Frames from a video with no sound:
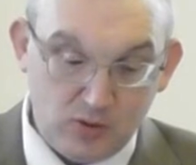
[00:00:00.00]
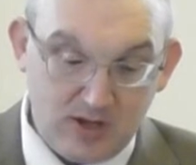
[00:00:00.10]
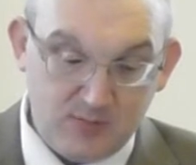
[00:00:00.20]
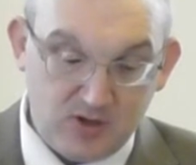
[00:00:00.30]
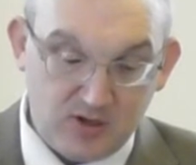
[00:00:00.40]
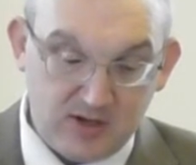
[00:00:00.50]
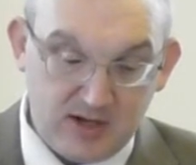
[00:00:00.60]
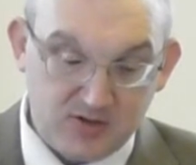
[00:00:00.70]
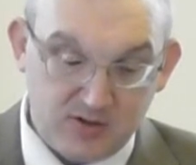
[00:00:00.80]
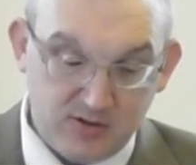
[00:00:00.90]

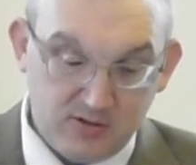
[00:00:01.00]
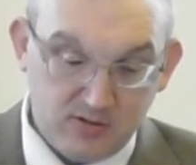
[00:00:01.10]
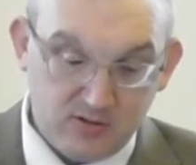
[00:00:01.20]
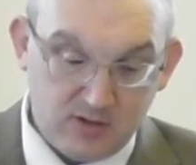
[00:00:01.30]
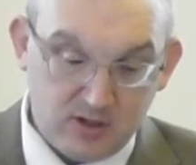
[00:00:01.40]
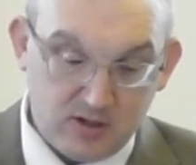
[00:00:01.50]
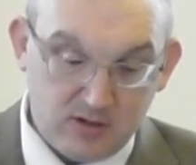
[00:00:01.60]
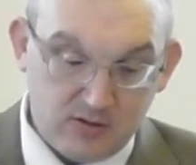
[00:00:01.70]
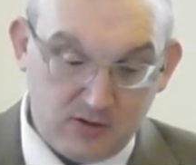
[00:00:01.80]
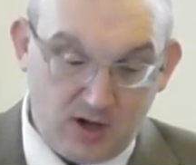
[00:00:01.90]
Nebuchadnezzar.
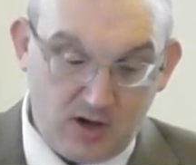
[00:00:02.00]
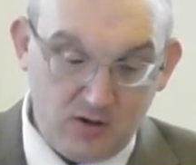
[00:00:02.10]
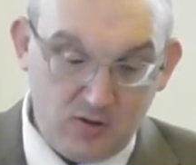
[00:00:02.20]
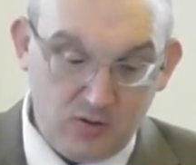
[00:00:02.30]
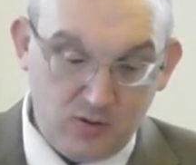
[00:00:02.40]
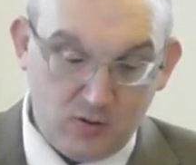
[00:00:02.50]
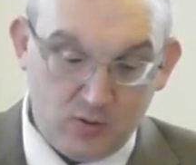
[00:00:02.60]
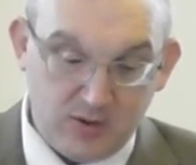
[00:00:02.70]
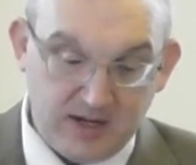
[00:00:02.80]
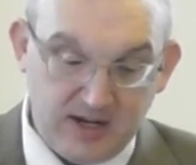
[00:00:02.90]
Thou,
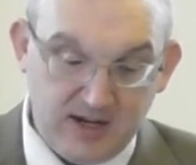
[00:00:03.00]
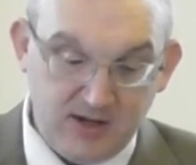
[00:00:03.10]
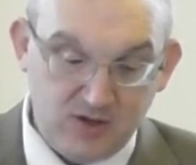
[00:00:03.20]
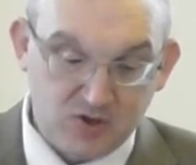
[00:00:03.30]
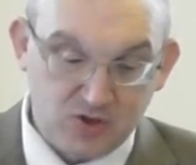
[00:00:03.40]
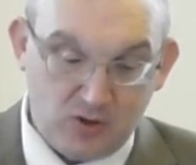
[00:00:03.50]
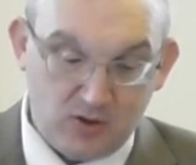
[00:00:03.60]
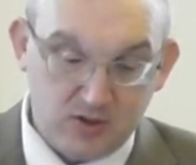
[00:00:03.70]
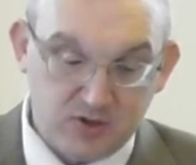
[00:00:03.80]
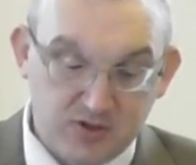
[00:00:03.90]
O king,
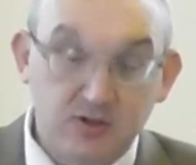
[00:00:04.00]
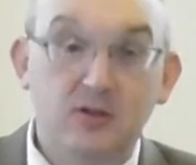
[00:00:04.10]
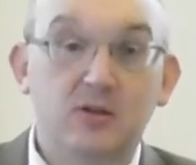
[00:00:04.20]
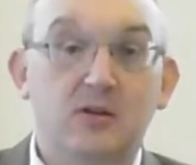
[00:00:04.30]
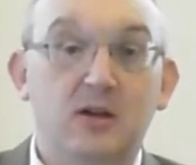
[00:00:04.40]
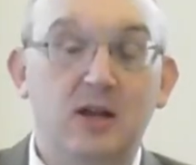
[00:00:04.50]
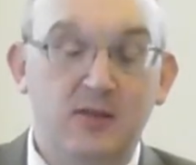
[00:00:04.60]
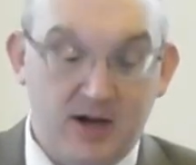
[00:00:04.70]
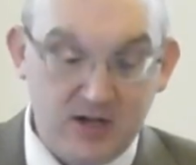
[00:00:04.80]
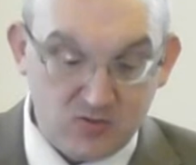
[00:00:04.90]
sawest in
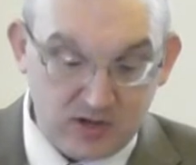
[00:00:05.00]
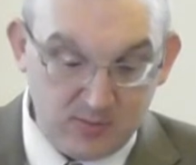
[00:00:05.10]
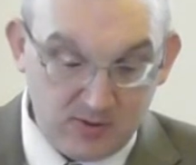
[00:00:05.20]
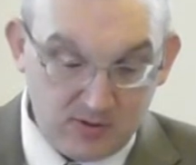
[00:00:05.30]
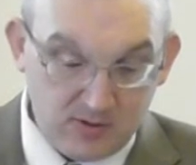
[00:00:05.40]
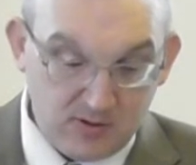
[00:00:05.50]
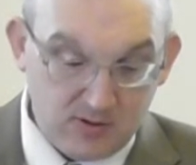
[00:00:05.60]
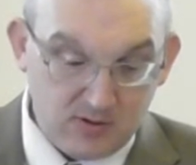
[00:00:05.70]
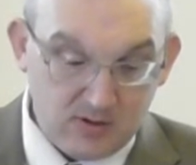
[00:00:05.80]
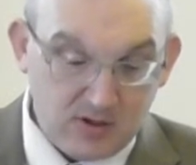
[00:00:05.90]
thy dream,
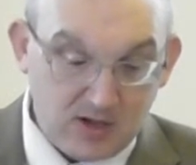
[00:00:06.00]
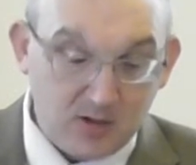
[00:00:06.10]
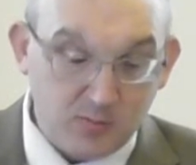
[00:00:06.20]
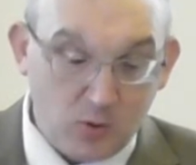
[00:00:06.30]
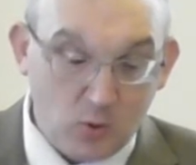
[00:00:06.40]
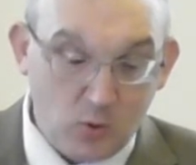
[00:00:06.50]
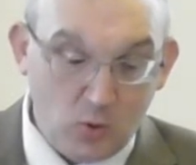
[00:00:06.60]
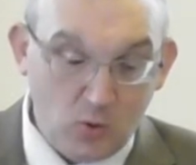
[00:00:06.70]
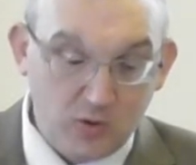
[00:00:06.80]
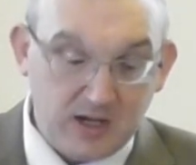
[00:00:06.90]
and
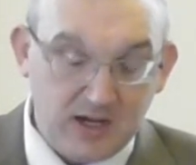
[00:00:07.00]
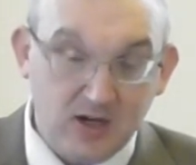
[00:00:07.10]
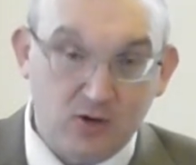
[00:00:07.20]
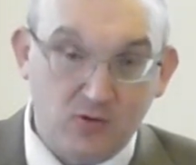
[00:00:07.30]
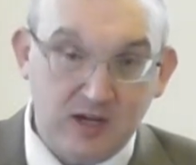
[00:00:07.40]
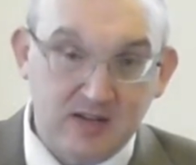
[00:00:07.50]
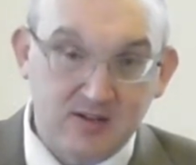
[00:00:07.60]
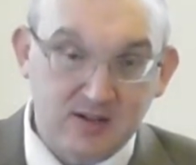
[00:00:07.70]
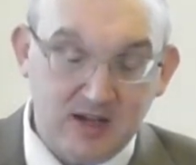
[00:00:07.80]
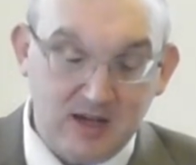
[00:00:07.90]
behold a
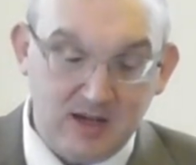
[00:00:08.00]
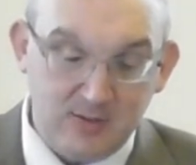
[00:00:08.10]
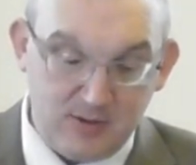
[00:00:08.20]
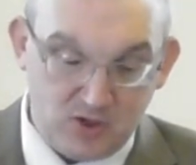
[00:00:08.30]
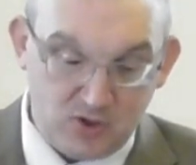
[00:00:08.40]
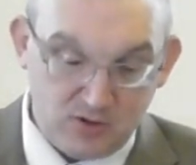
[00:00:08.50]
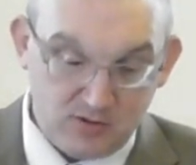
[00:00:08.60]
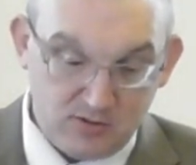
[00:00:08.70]
great image.